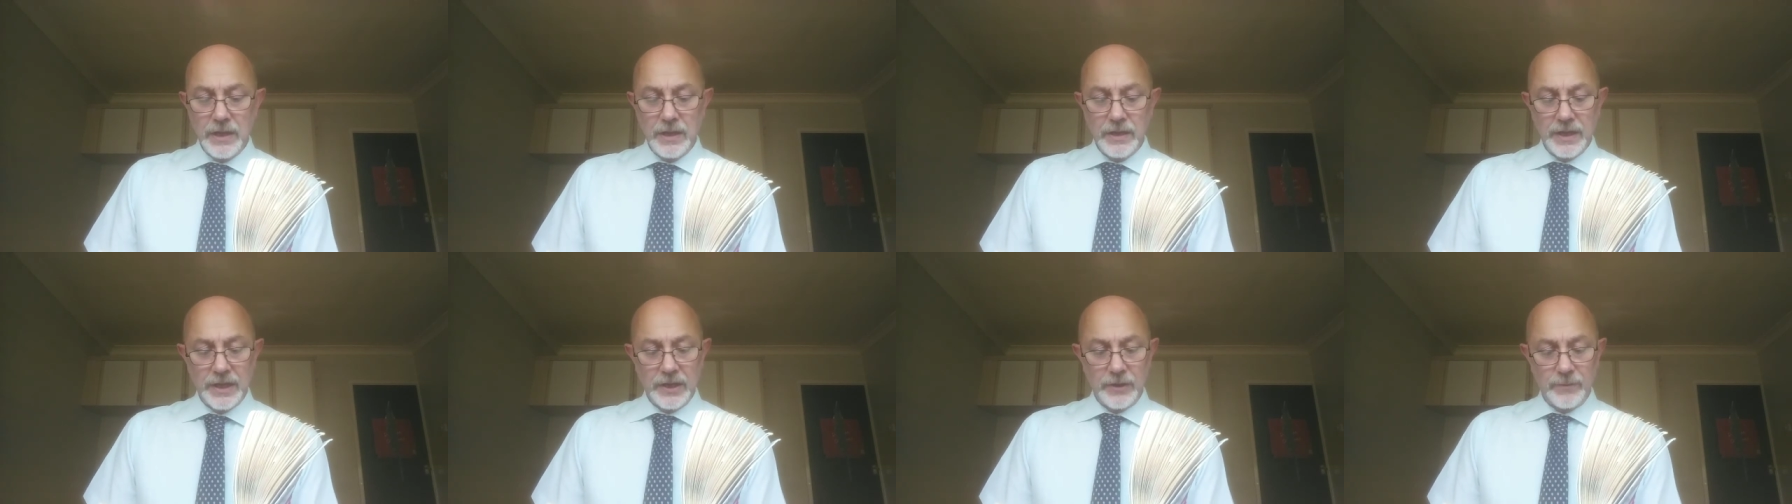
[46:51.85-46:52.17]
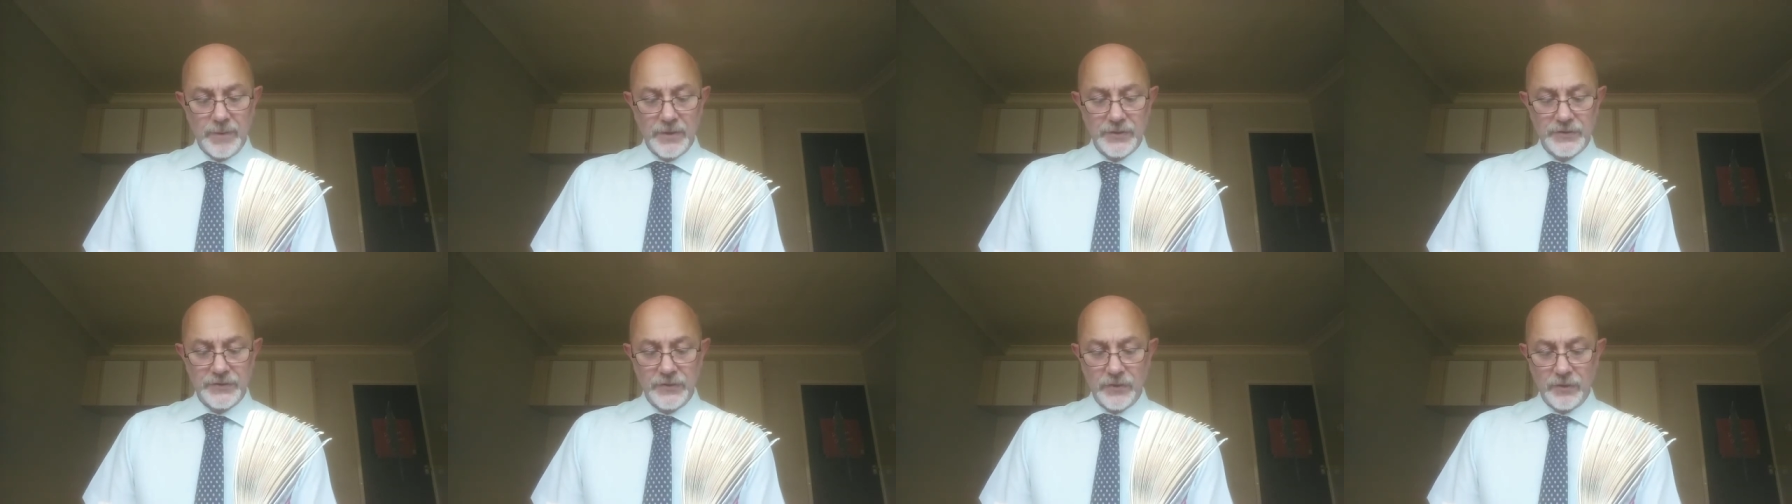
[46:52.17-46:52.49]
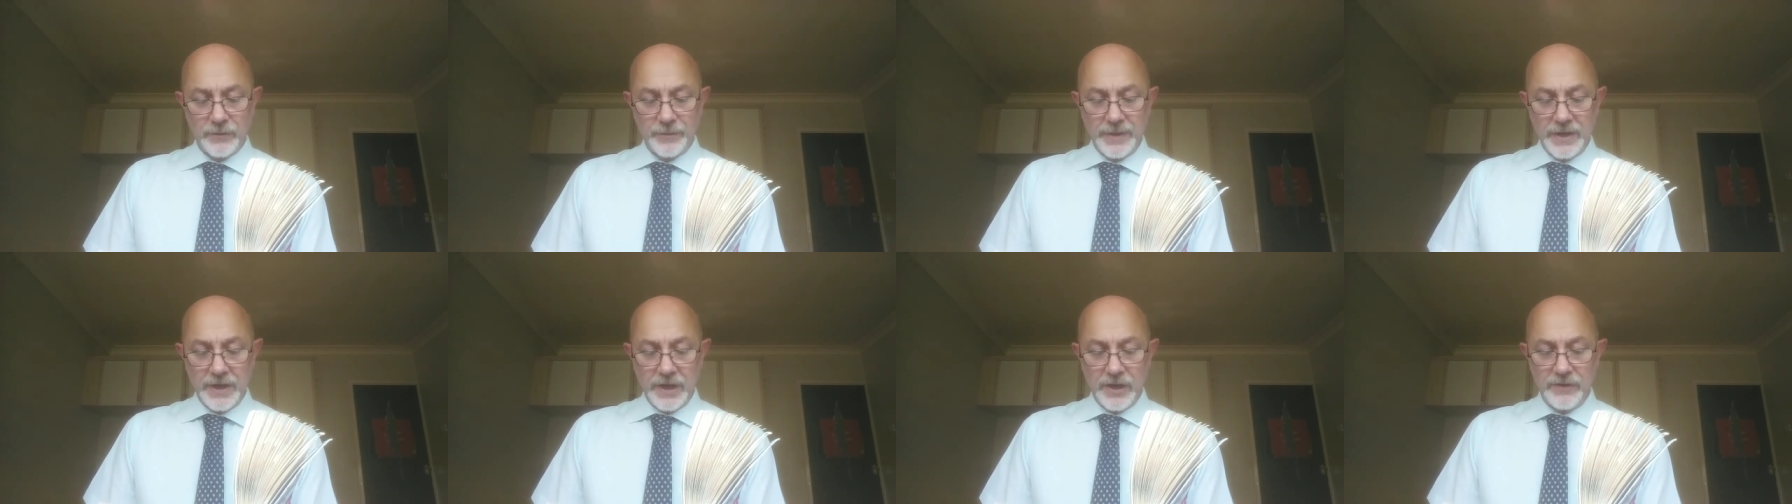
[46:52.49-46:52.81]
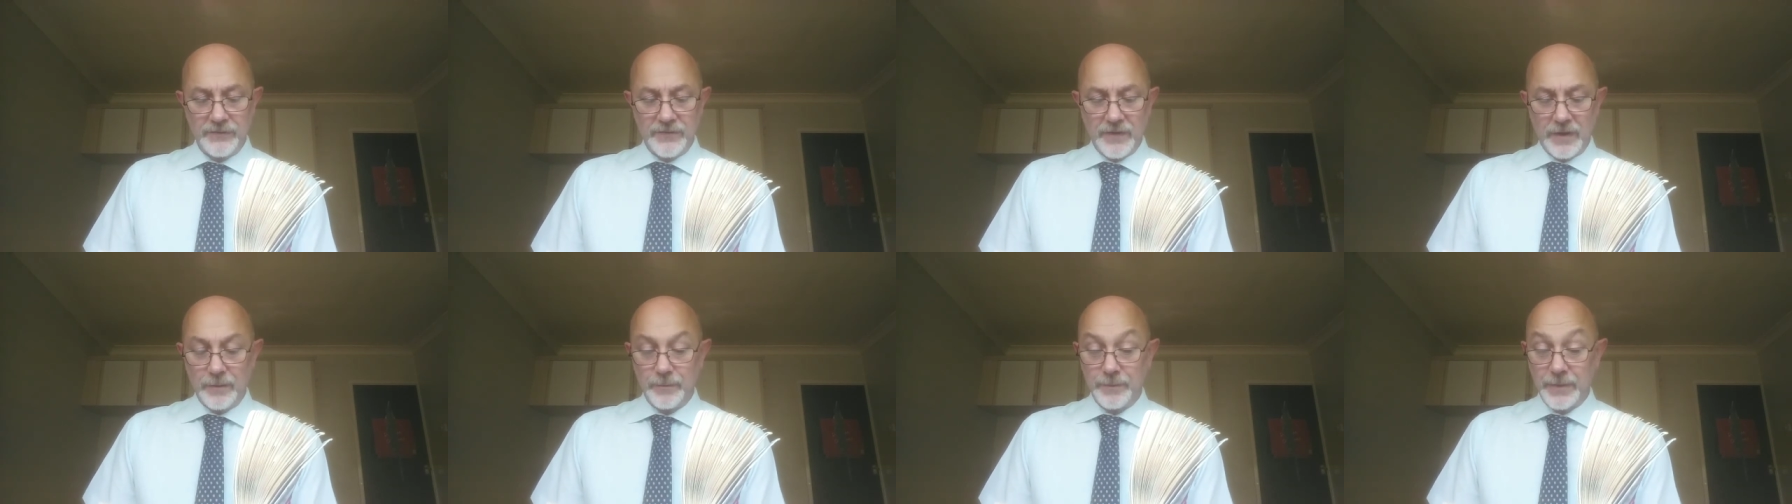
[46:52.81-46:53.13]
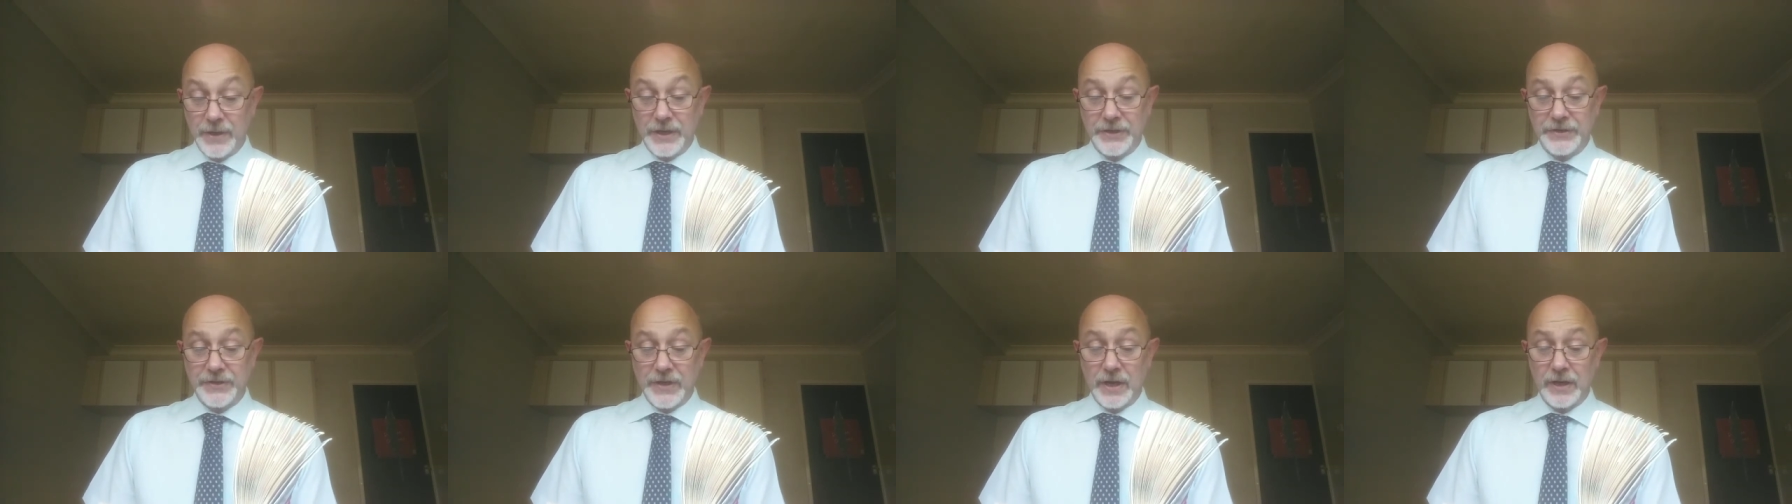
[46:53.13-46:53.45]
They almost knock me over,
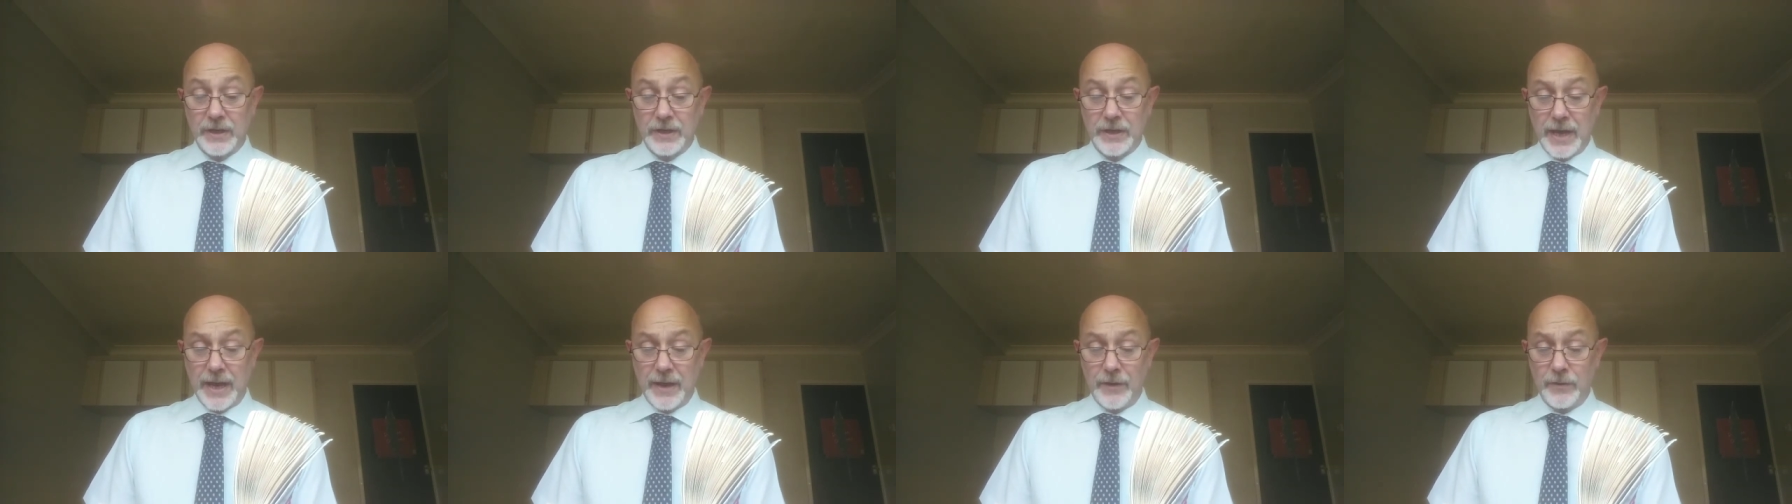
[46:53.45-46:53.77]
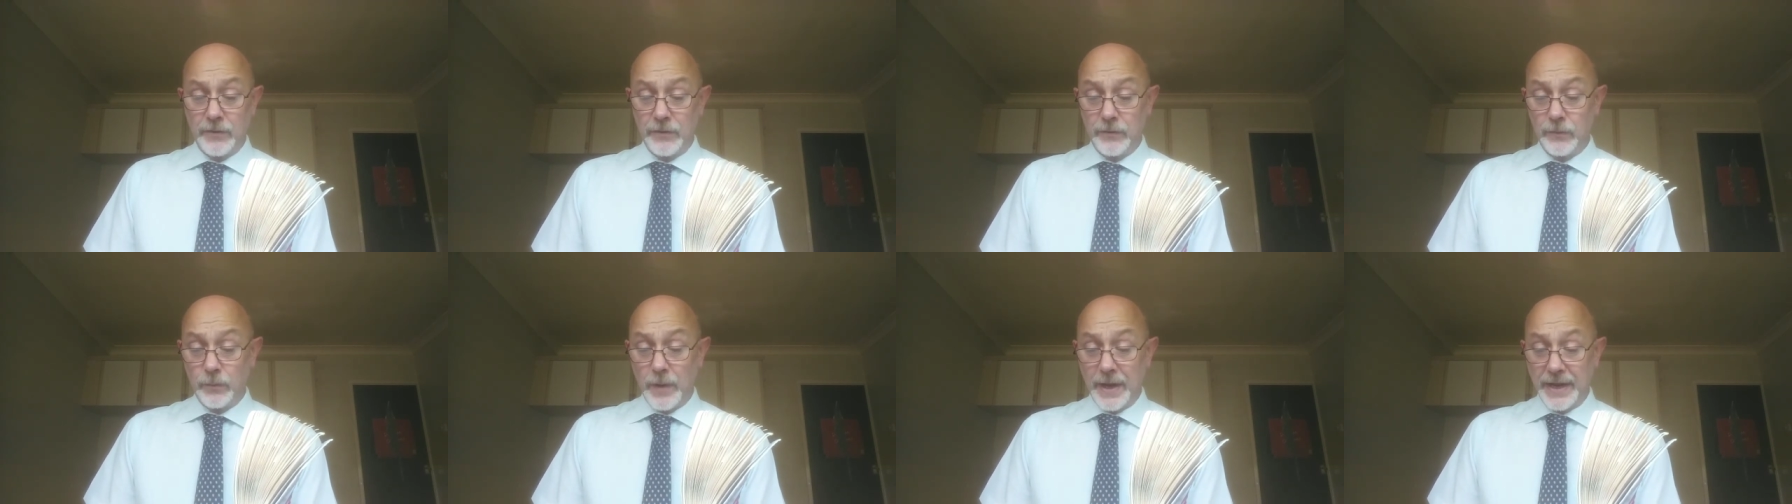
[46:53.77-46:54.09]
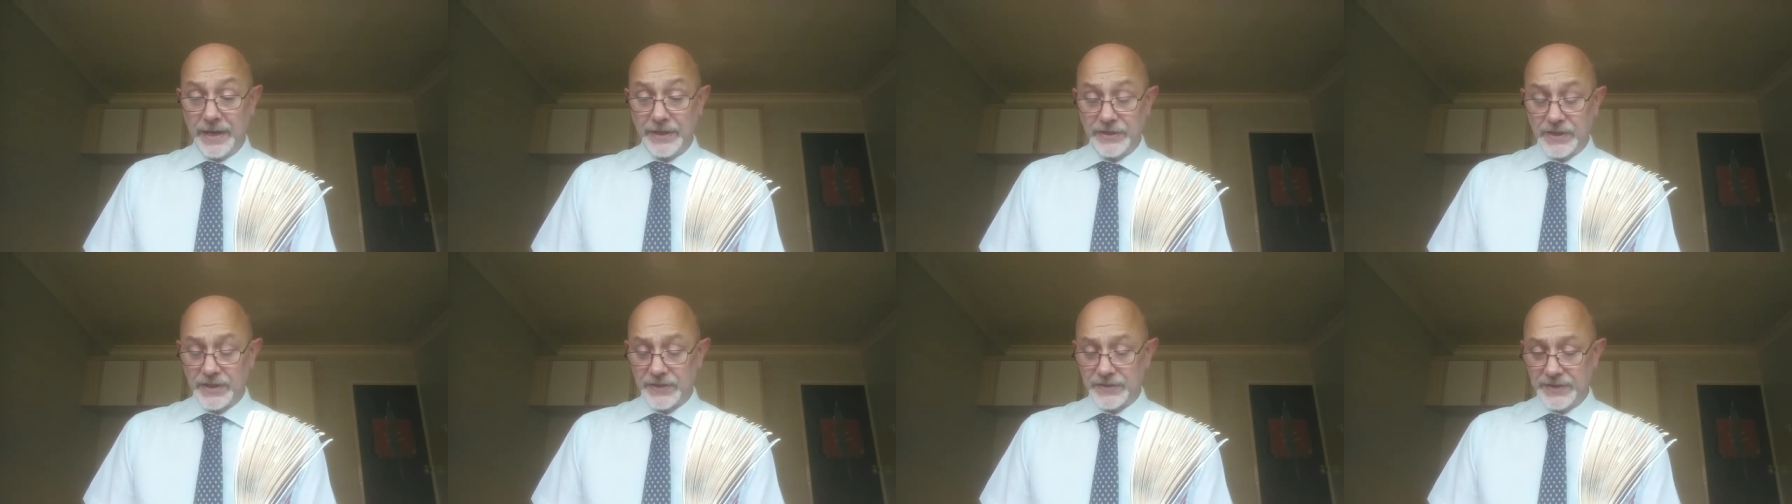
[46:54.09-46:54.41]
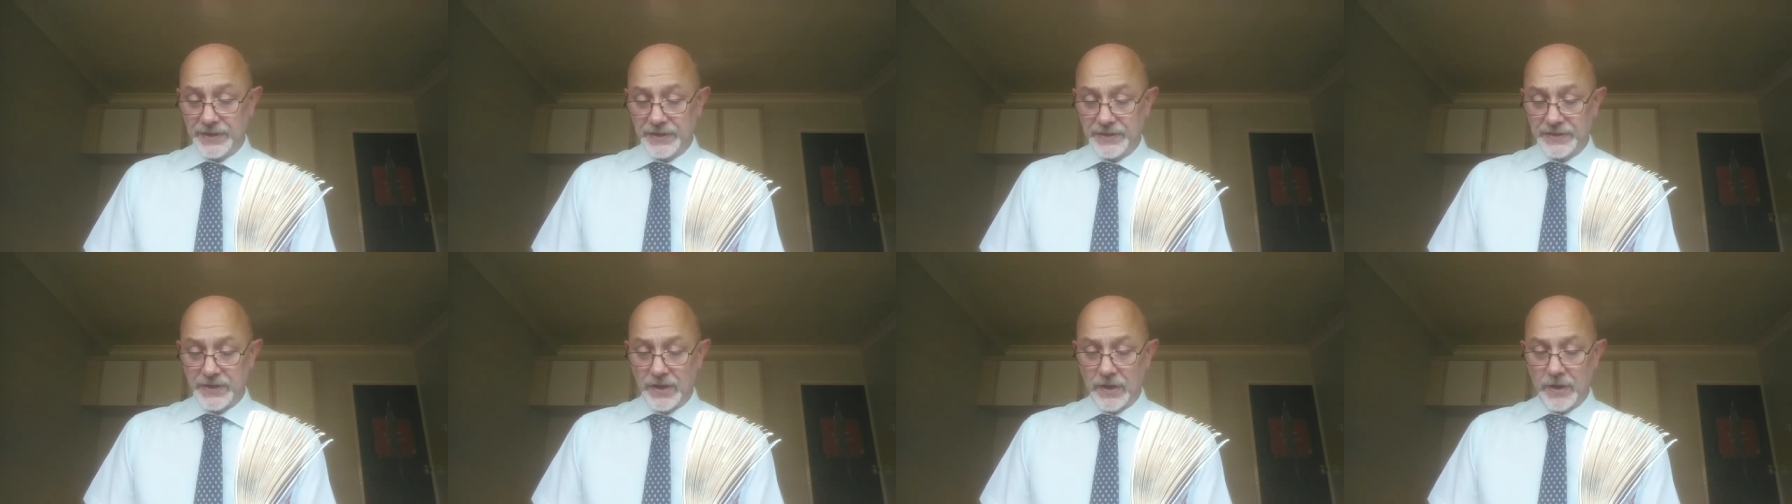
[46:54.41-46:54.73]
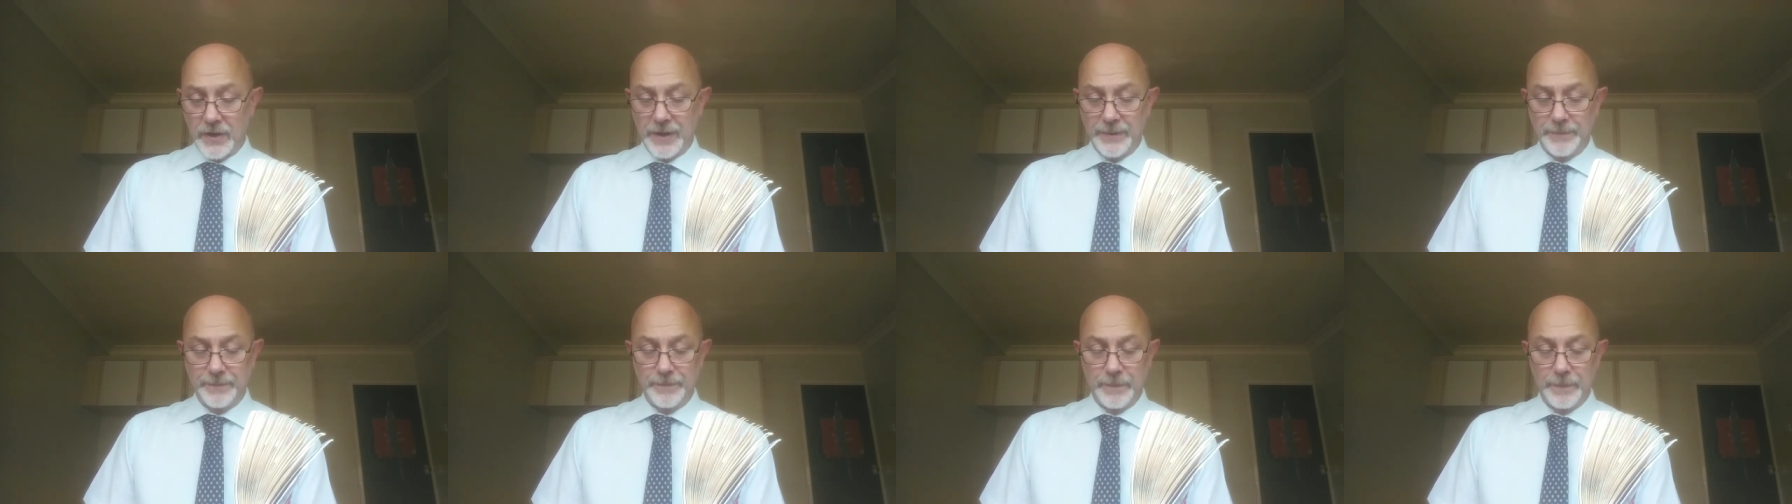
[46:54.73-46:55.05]
but I duck out of the way just in
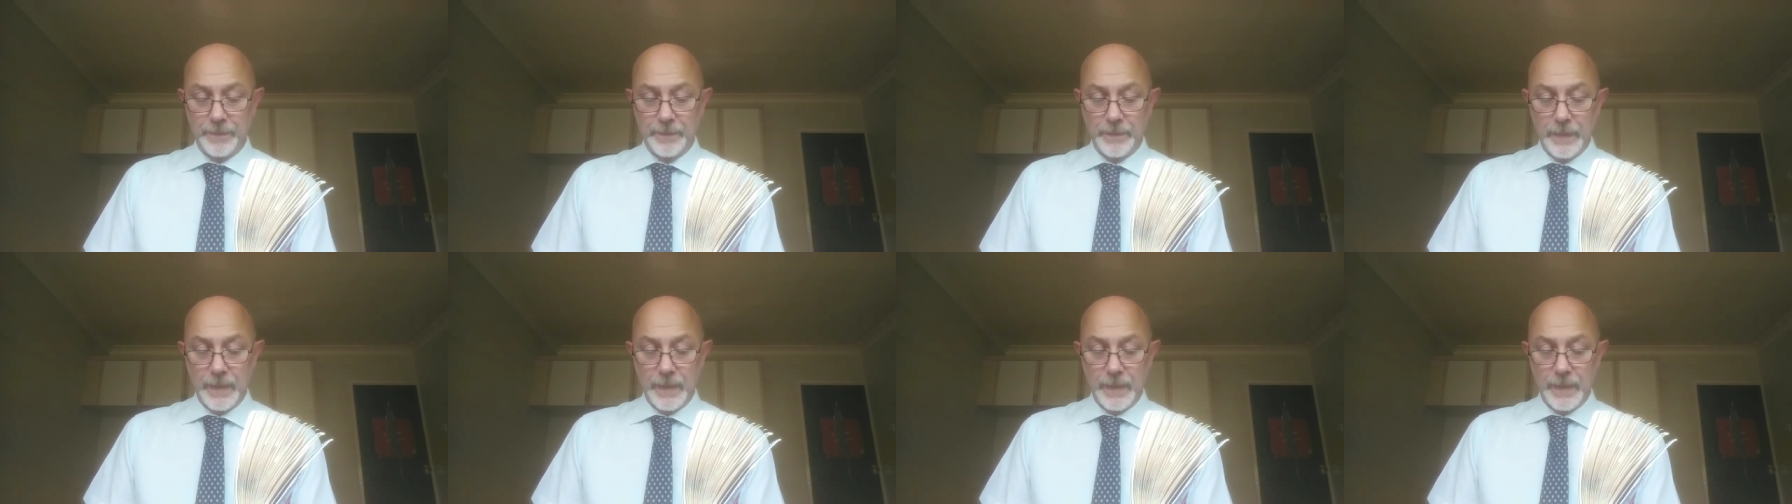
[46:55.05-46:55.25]
time.